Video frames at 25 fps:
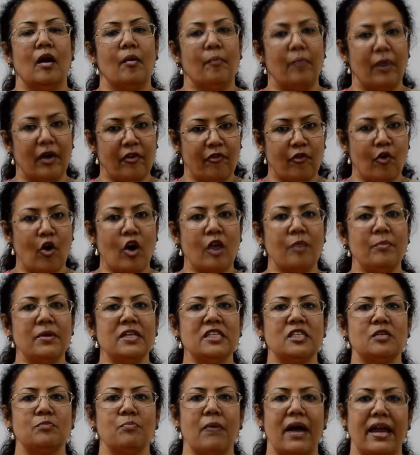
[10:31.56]

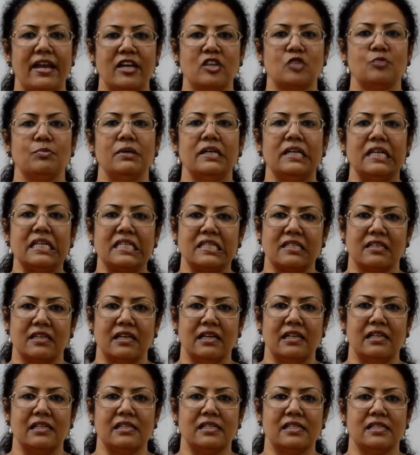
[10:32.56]
Performance management
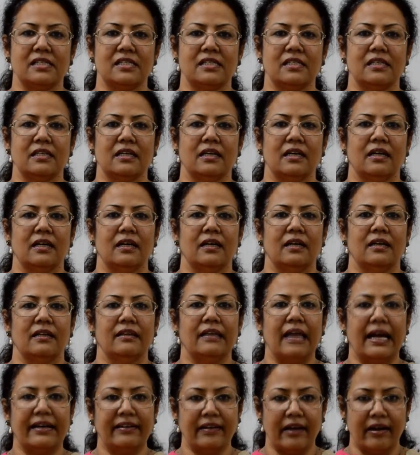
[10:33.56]
skills
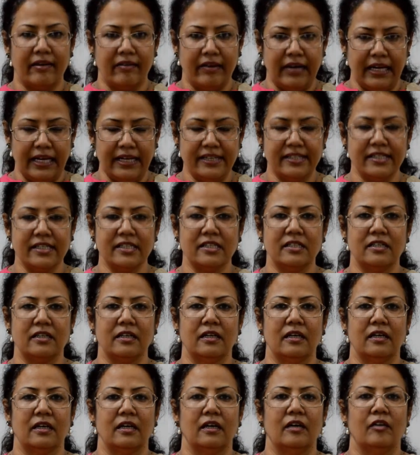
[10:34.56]
that are needed
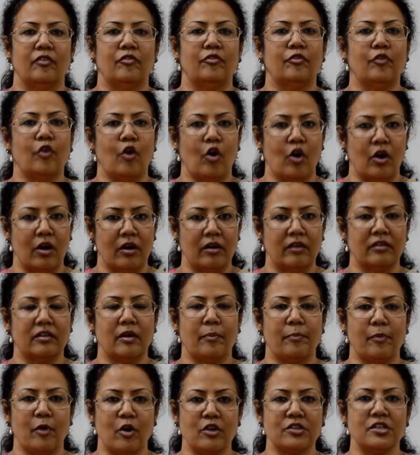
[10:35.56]
for
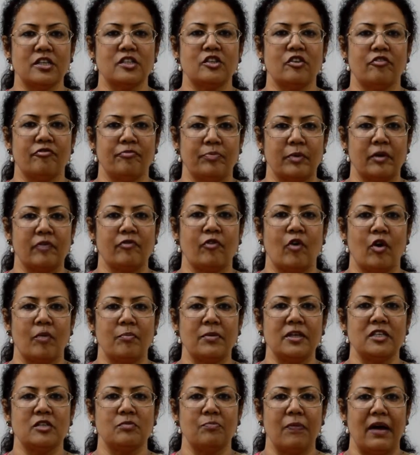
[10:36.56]
the process of
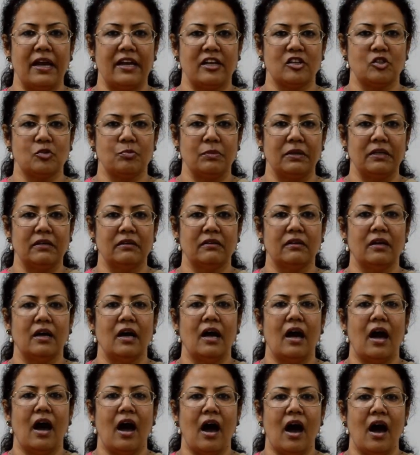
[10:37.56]
performance management
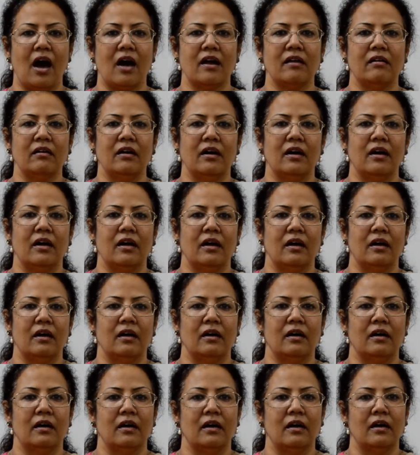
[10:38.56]
are
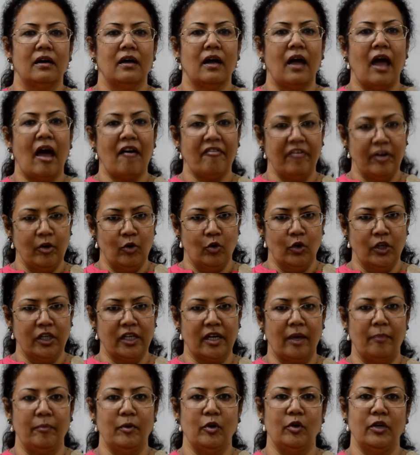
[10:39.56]
having good
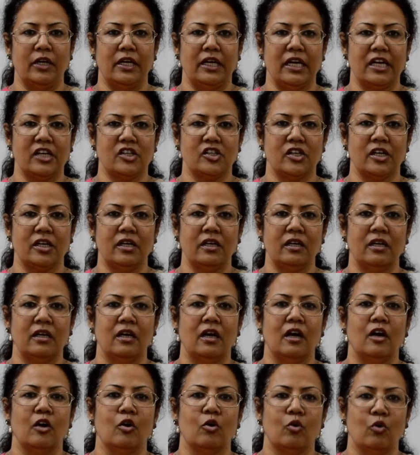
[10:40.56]
communication,
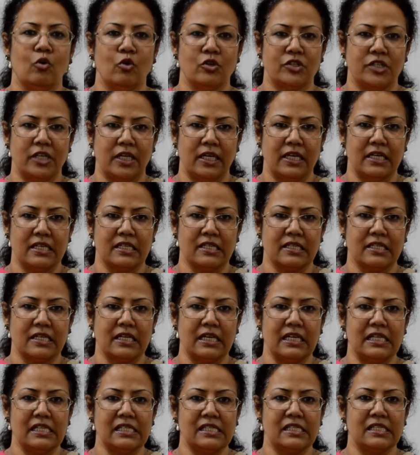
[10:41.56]
coaching
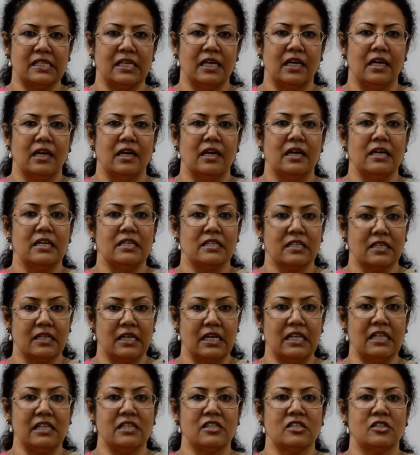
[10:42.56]
skills,
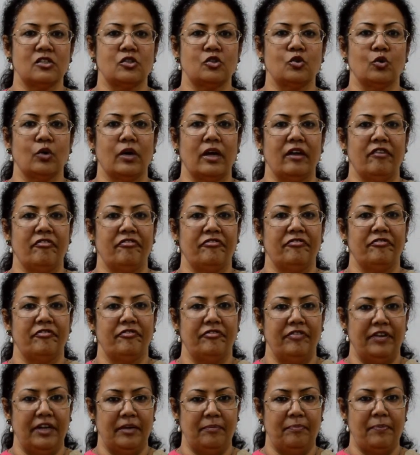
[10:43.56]
skills to give
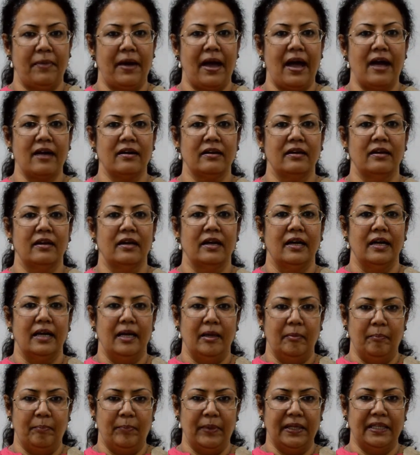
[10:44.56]
feedback,
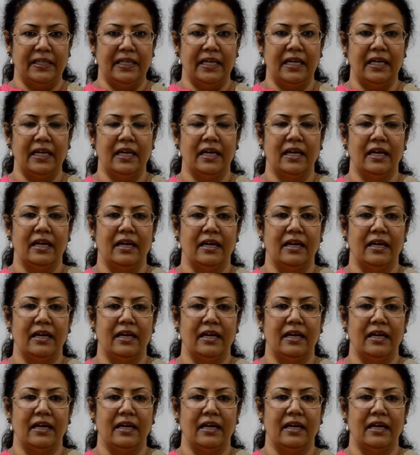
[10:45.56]
empathy,